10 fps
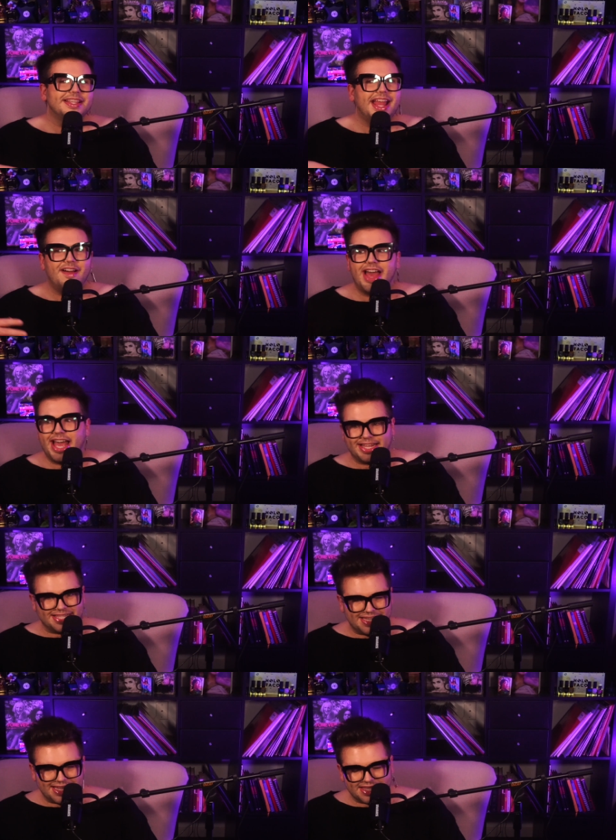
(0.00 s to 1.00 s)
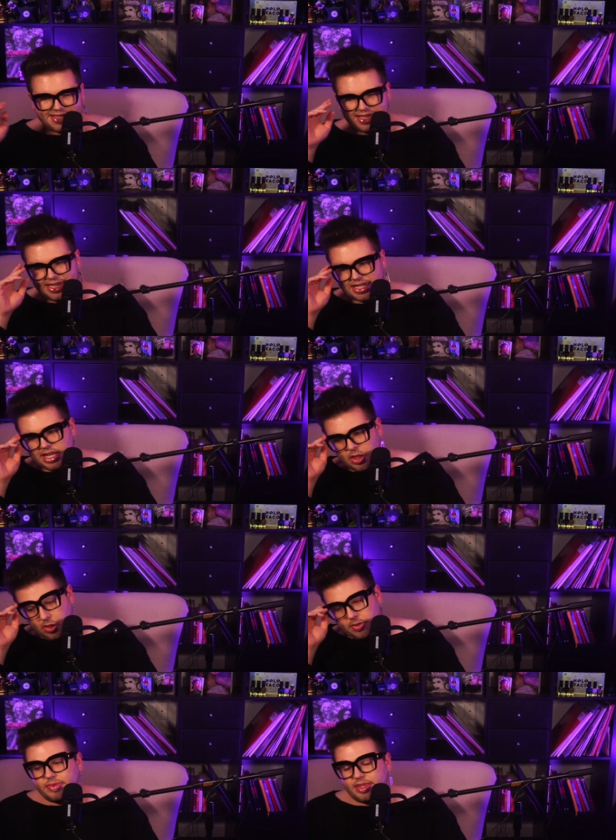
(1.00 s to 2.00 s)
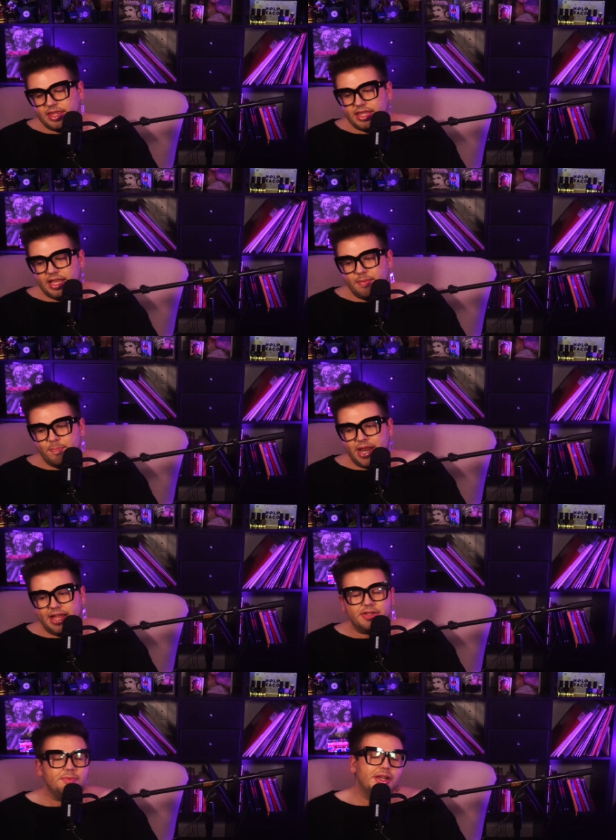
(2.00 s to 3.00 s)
now exiting the scene. But I do